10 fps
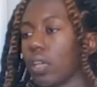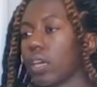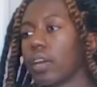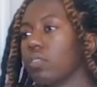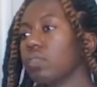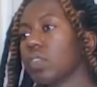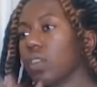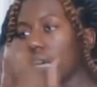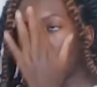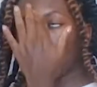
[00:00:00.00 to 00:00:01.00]
like
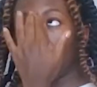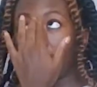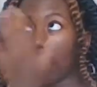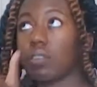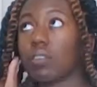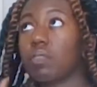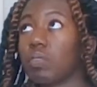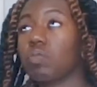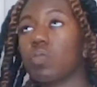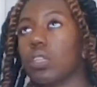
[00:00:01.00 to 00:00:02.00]
I look back and I don't
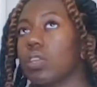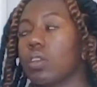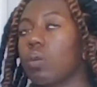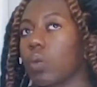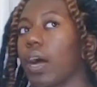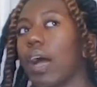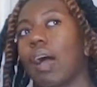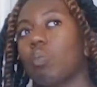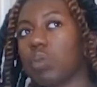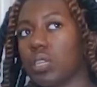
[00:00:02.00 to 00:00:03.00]
even really know what
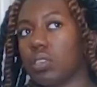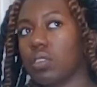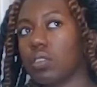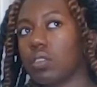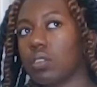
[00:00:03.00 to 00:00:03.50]
happened.